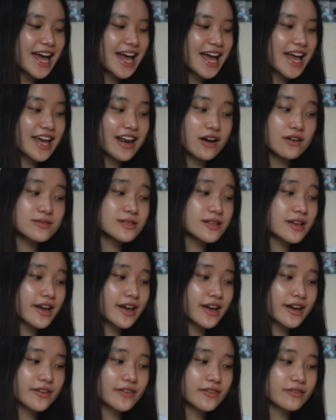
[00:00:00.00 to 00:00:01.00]
and I was
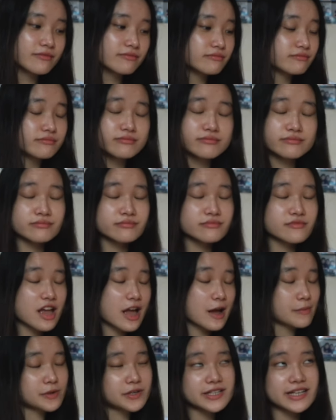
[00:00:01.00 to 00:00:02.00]
like,
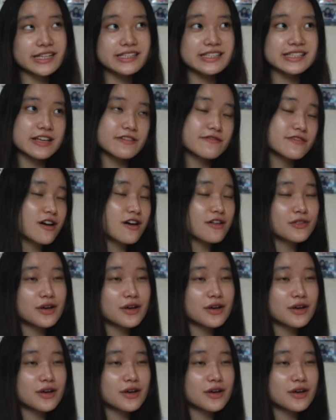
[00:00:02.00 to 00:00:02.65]
I'm gonna get a 7